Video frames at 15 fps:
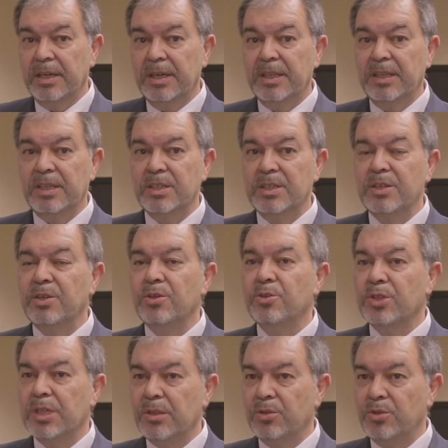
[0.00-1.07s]
And these new
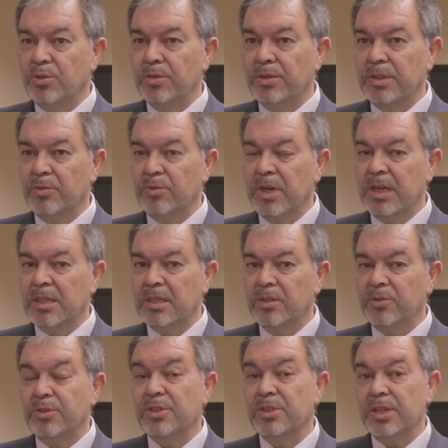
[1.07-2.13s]
21st
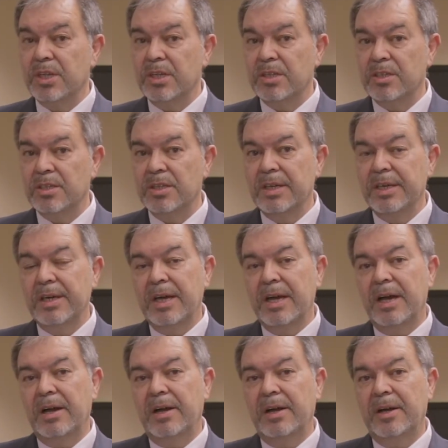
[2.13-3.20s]
century skills
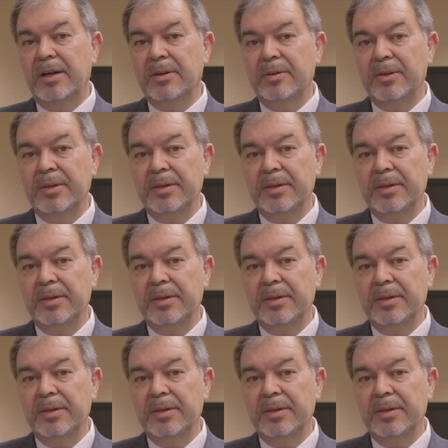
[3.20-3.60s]
are